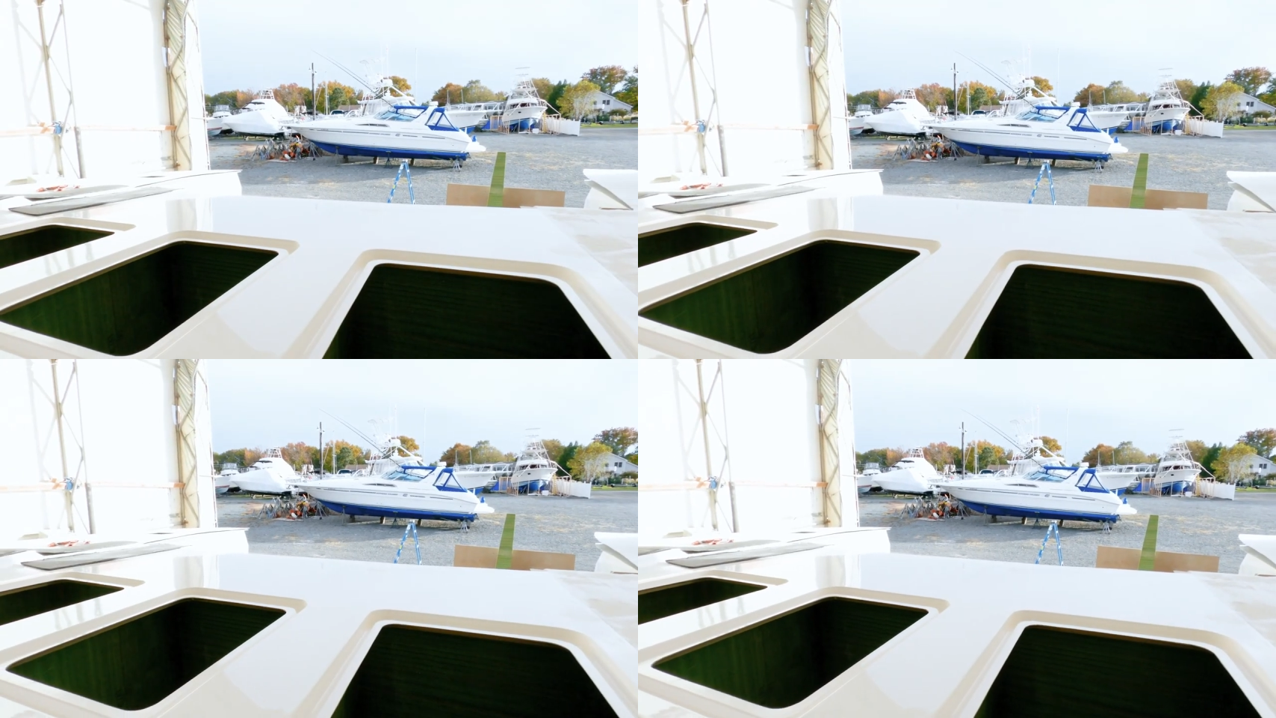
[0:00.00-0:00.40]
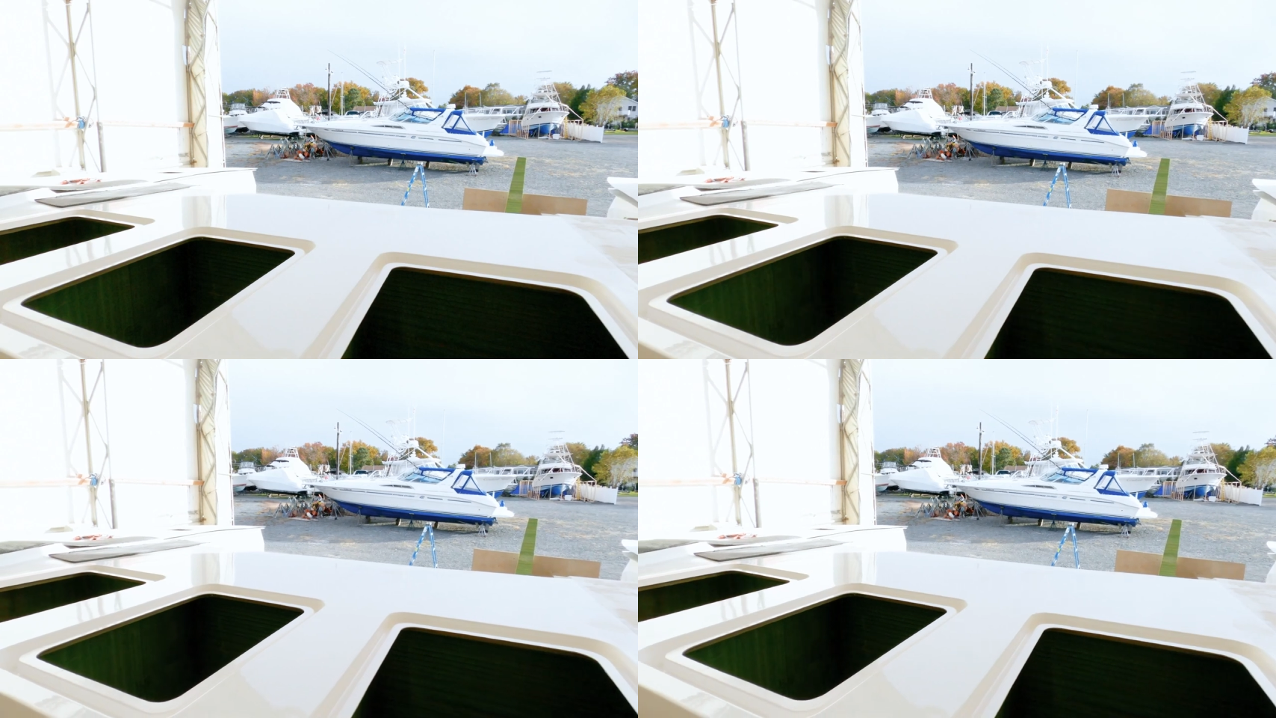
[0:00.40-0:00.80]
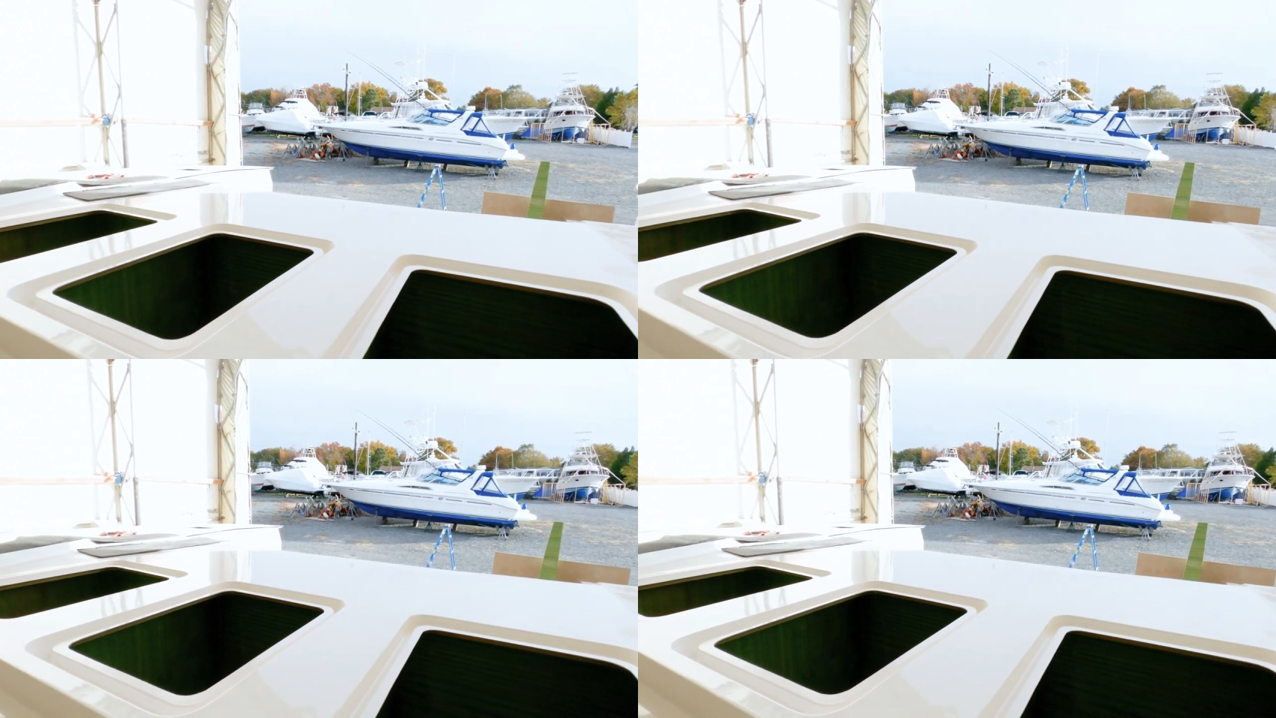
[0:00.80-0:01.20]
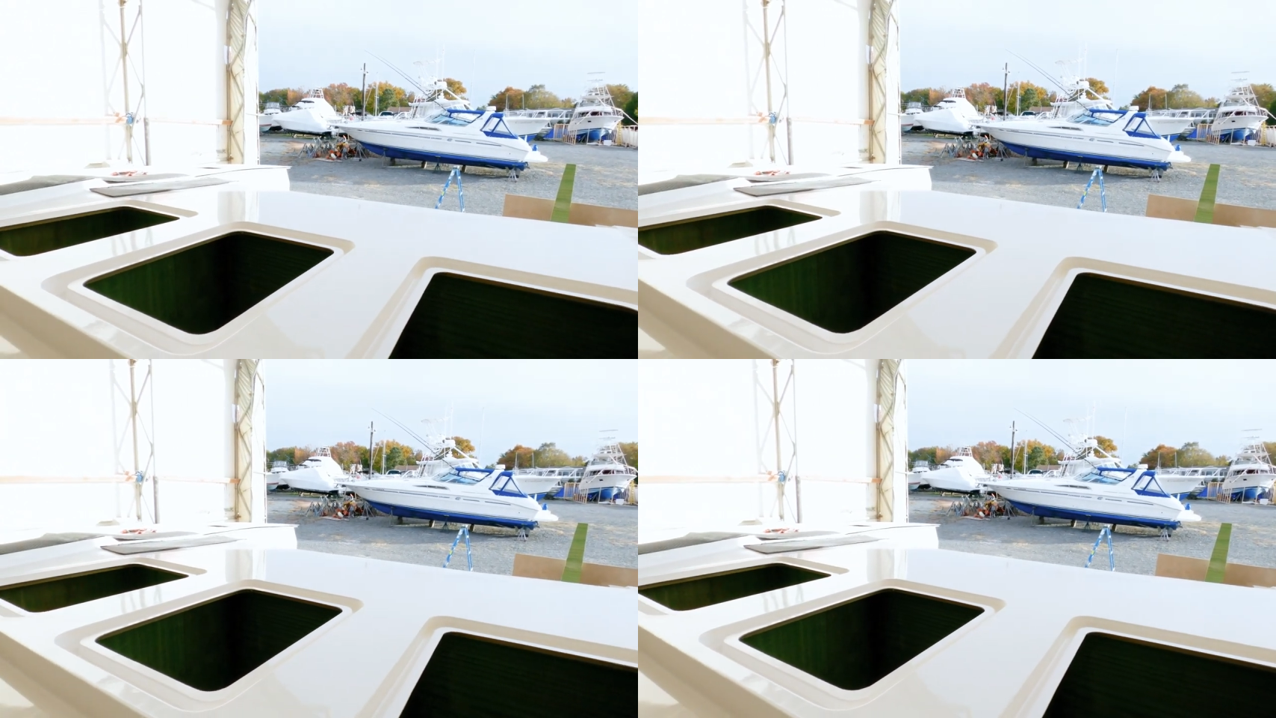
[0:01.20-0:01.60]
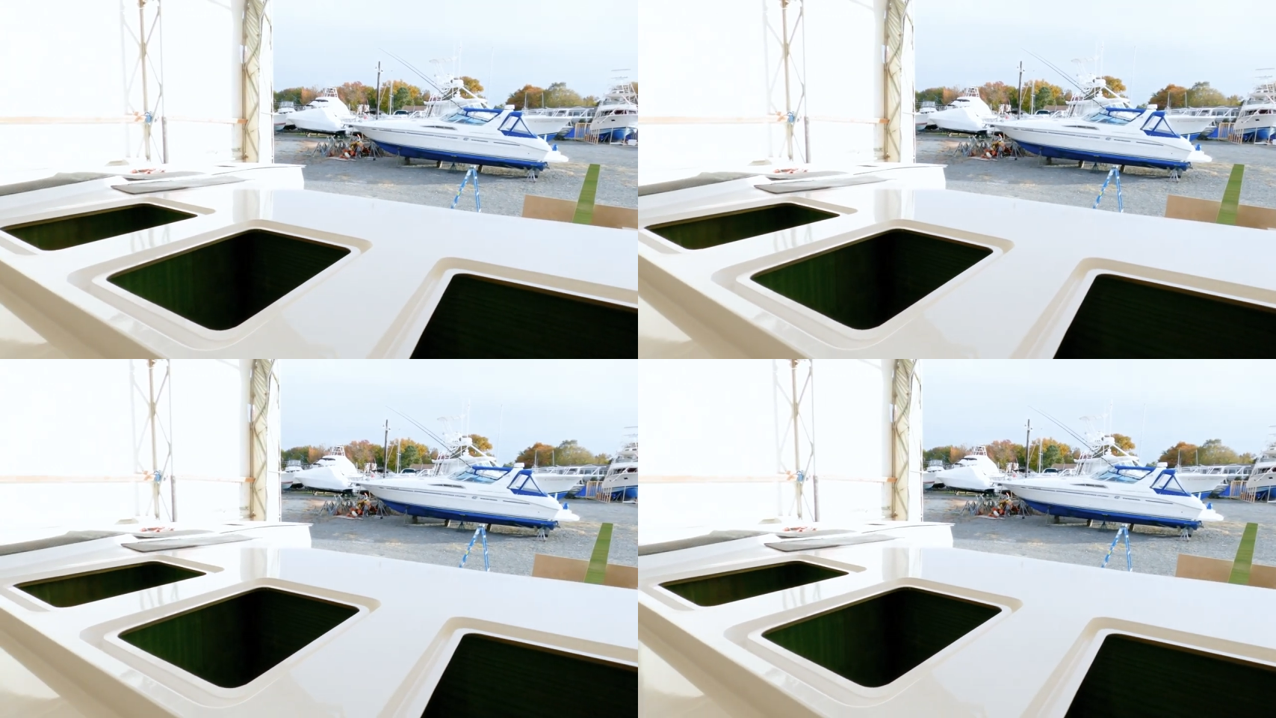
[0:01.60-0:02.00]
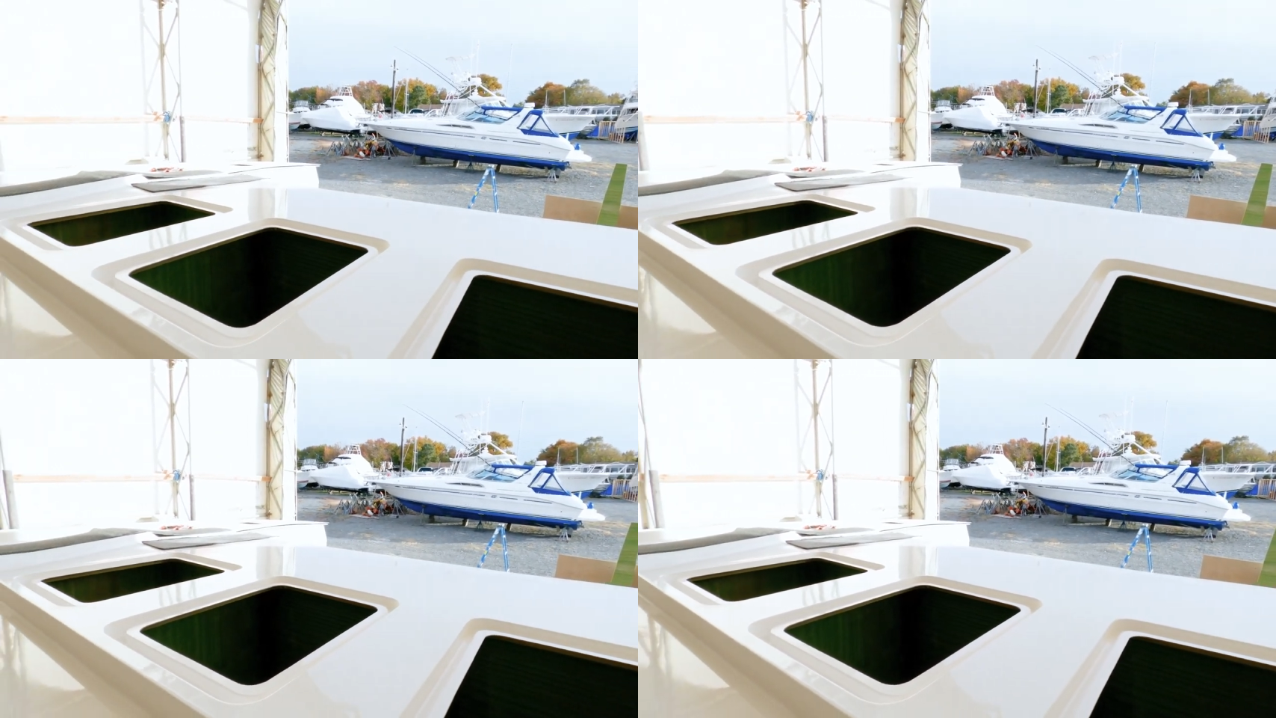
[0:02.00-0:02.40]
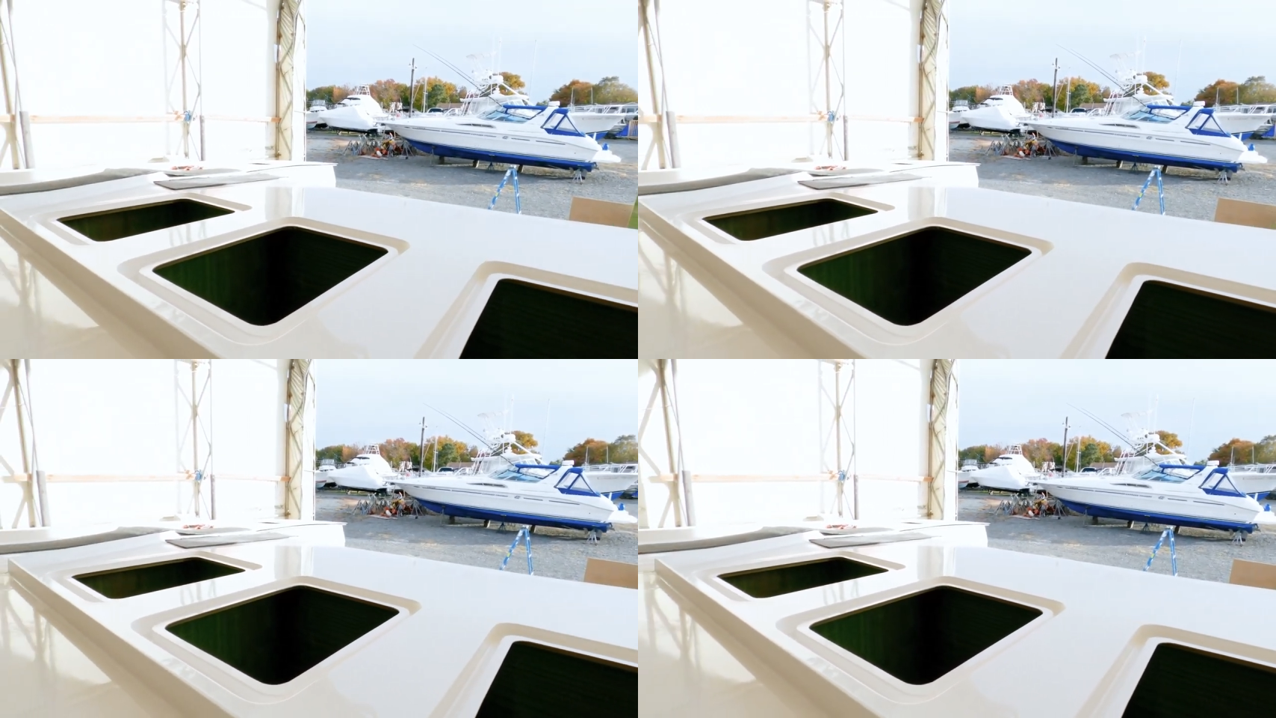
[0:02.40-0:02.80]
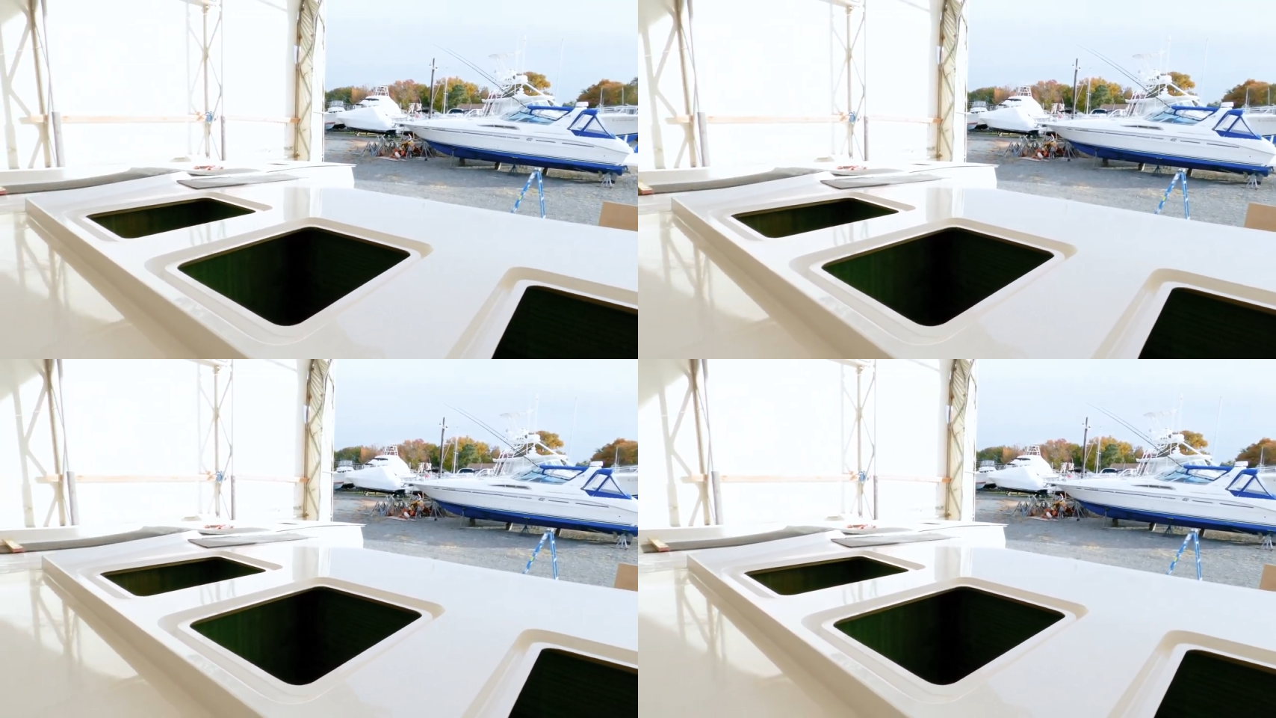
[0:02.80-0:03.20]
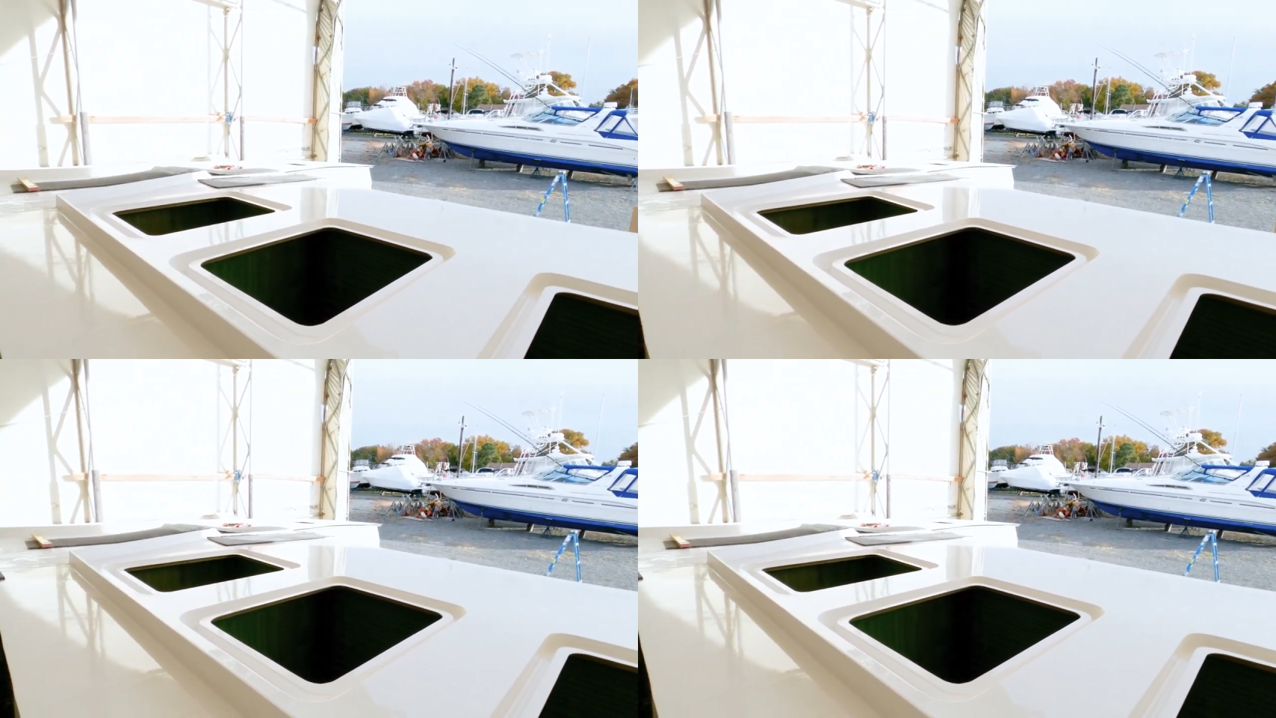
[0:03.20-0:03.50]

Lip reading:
[unreadable: no face in view]